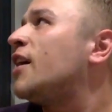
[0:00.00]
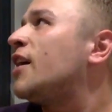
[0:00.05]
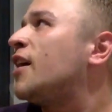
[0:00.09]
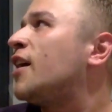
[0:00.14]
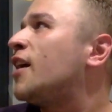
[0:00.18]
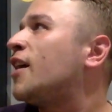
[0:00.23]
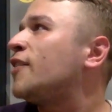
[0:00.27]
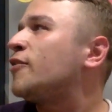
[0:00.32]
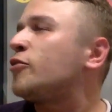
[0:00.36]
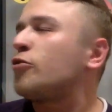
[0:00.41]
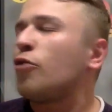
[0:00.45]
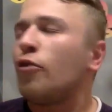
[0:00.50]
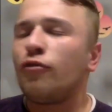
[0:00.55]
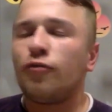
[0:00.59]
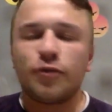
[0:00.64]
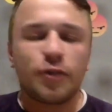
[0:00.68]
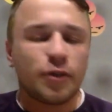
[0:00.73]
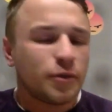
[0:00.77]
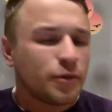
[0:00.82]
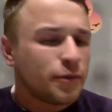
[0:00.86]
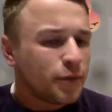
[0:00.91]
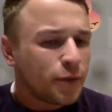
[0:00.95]
Uh, so,
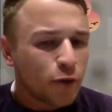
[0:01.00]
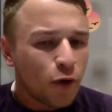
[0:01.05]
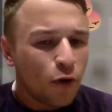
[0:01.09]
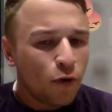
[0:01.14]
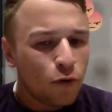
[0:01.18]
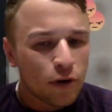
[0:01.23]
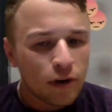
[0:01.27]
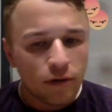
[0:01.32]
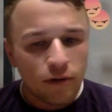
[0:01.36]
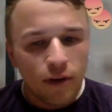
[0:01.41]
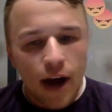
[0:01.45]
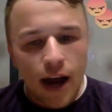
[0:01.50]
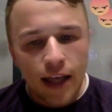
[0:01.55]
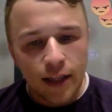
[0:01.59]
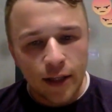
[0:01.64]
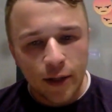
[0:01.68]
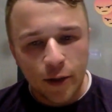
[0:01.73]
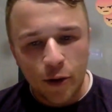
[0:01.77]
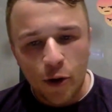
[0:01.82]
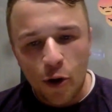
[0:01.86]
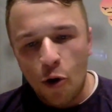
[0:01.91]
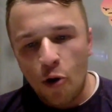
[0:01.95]
so for a while
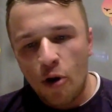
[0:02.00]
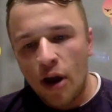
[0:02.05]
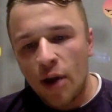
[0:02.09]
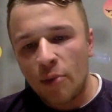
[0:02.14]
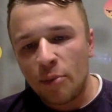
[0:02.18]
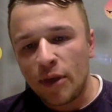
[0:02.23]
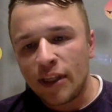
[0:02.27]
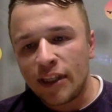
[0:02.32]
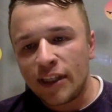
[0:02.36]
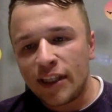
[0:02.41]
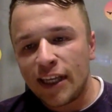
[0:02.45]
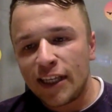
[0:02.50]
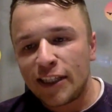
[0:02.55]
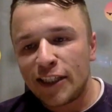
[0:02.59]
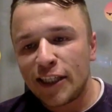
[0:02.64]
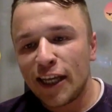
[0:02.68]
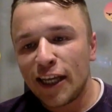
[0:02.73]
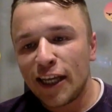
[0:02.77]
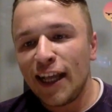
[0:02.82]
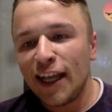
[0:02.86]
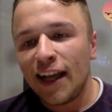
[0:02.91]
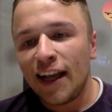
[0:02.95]
ago, I mean that,
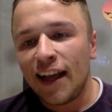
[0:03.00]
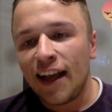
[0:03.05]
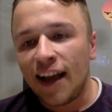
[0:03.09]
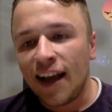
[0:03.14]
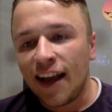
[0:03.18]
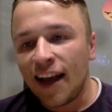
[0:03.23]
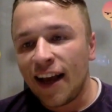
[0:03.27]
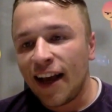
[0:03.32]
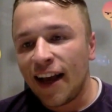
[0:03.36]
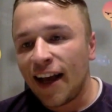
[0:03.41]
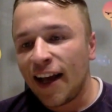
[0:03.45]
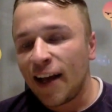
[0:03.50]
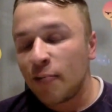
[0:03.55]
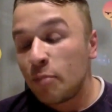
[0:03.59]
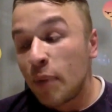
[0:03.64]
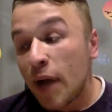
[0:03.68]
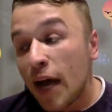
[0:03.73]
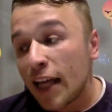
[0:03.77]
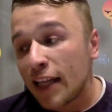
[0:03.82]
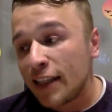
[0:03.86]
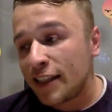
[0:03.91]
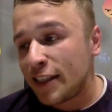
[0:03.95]
uh,
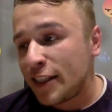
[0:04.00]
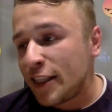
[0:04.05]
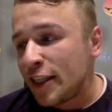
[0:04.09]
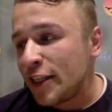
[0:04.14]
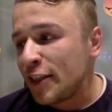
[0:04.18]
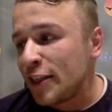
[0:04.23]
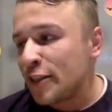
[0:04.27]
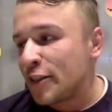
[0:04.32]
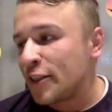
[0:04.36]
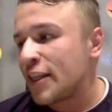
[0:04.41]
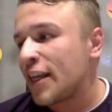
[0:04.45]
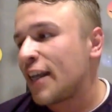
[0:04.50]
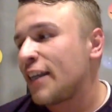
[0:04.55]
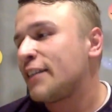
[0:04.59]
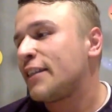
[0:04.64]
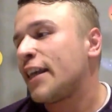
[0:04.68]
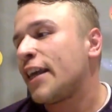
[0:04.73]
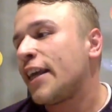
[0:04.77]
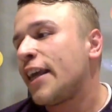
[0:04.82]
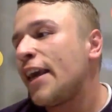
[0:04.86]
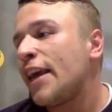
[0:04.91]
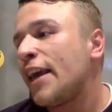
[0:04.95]
but still the,
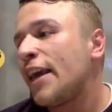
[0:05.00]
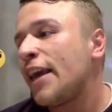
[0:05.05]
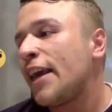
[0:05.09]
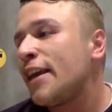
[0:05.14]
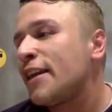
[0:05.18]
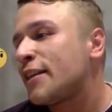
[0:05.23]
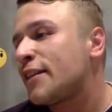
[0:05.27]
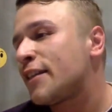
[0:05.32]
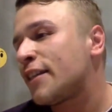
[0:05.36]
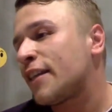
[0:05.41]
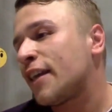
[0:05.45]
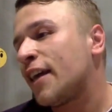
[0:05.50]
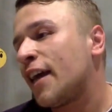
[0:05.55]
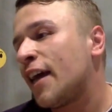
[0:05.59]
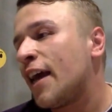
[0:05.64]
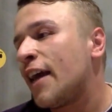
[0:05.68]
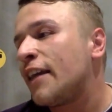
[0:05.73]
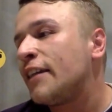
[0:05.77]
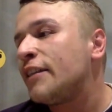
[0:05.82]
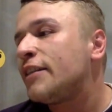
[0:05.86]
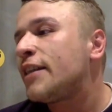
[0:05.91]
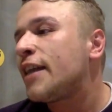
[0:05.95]
the case
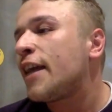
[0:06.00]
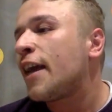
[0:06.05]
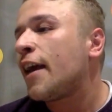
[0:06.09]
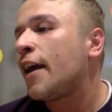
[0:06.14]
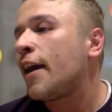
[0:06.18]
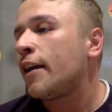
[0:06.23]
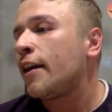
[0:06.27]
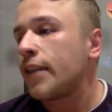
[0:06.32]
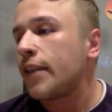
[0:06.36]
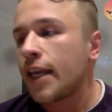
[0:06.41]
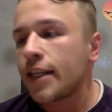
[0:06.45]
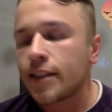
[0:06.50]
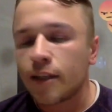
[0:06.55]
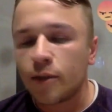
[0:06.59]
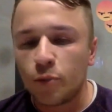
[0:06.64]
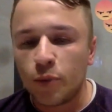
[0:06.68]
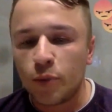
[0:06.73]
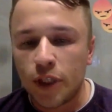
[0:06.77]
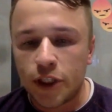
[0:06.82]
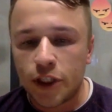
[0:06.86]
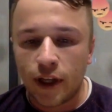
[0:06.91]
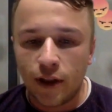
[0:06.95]
and the lesson
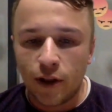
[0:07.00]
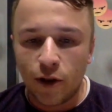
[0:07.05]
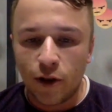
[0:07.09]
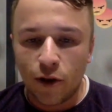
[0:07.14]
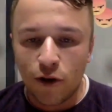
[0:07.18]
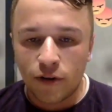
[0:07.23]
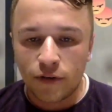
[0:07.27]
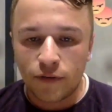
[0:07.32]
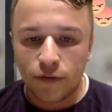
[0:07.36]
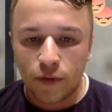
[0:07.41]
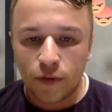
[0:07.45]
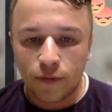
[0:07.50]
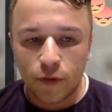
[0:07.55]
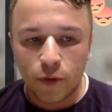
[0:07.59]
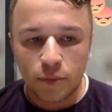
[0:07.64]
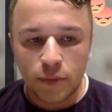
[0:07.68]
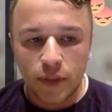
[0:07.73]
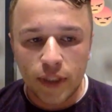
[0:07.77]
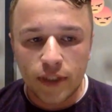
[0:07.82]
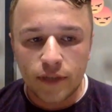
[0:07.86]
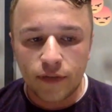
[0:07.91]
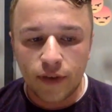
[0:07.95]
which I learned from, from
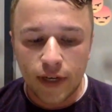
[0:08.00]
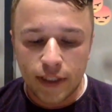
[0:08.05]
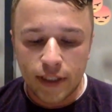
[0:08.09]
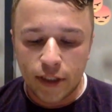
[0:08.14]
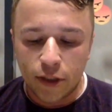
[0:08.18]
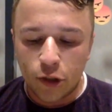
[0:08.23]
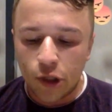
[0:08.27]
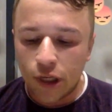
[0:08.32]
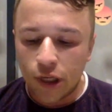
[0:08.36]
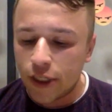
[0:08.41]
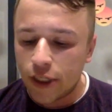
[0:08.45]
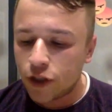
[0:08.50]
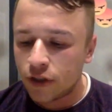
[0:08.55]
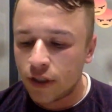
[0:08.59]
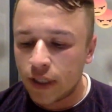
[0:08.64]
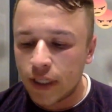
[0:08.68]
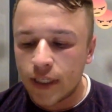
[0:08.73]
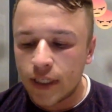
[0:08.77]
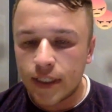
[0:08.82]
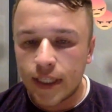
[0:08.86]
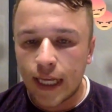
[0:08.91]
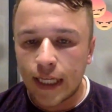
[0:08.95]
this very situation
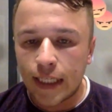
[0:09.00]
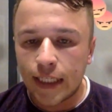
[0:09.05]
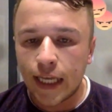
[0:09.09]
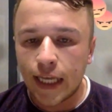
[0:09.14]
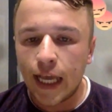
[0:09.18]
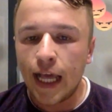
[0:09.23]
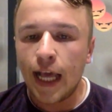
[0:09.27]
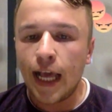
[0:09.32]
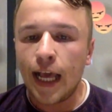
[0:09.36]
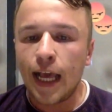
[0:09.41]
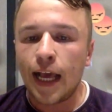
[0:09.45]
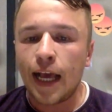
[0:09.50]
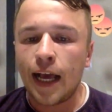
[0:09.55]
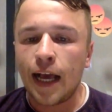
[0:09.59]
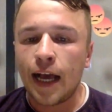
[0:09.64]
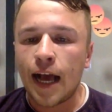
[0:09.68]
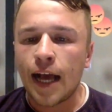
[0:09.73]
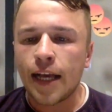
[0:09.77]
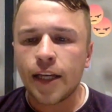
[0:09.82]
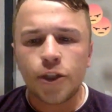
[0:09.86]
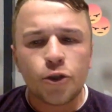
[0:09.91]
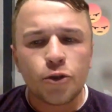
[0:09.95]
is that uh,
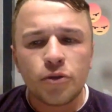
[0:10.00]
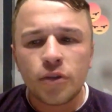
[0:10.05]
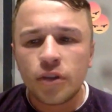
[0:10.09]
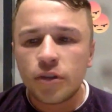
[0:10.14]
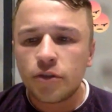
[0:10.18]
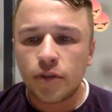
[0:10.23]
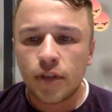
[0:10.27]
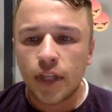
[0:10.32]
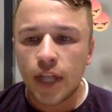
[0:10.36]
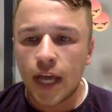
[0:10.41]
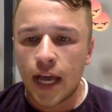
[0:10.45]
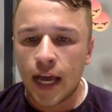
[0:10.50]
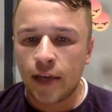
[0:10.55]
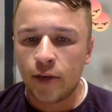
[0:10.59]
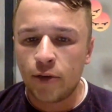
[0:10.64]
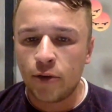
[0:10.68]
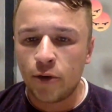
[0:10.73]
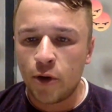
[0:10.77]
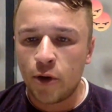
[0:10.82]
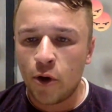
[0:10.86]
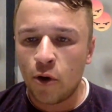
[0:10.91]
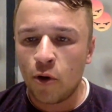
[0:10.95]
I shouldn't rely,
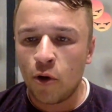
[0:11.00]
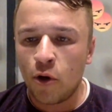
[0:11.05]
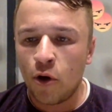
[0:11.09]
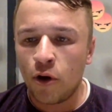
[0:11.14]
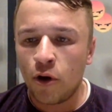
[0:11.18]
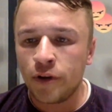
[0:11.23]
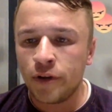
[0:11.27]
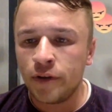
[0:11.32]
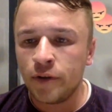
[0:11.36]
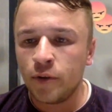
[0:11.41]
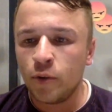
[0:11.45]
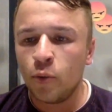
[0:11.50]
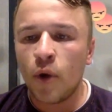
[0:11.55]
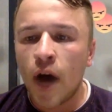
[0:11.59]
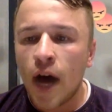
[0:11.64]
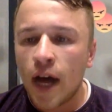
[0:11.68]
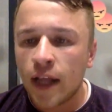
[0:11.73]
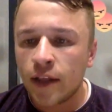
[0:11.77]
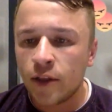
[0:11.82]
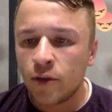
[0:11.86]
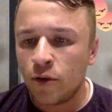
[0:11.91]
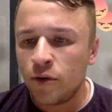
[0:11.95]
you know, on
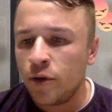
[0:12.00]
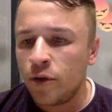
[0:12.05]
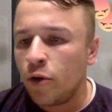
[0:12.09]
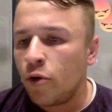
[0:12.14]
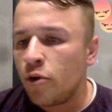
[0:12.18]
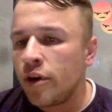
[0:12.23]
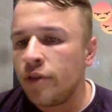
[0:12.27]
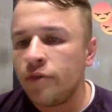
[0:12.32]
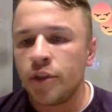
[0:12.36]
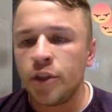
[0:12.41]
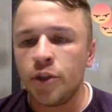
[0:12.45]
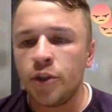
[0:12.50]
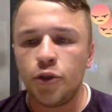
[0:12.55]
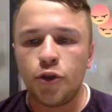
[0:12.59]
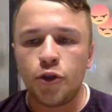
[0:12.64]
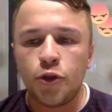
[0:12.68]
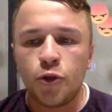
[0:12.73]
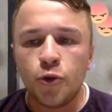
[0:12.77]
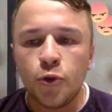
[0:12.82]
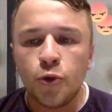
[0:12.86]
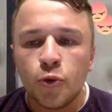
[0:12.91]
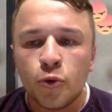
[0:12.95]
one on, or even
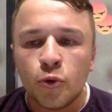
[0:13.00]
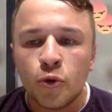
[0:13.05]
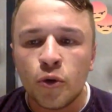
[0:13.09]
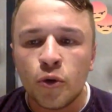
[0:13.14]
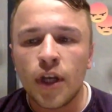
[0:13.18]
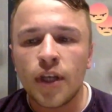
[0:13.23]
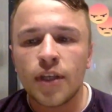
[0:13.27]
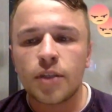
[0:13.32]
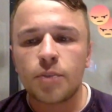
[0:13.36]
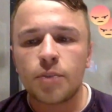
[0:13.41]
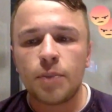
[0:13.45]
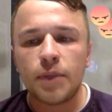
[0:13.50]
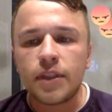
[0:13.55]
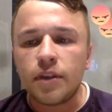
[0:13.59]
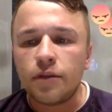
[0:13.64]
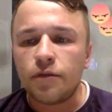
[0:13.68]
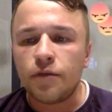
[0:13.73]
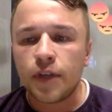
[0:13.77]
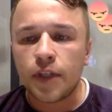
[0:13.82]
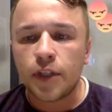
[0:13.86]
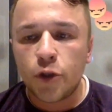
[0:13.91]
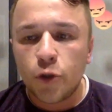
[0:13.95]
two
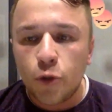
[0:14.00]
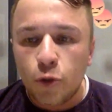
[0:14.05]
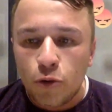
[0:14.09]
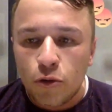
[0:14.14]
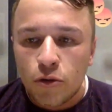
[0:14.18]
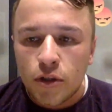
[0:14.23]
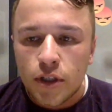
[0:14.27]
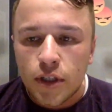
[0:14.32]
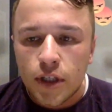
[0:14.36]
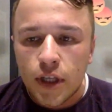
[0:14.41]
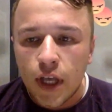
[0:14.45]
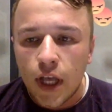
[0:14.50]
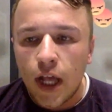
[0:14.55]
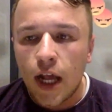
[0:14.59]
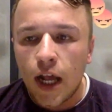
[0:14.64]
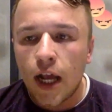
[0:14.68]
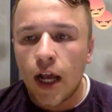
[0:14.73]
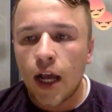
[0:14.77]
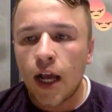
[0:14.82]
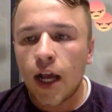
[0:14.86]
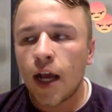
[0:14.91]
specific tools. Yeah.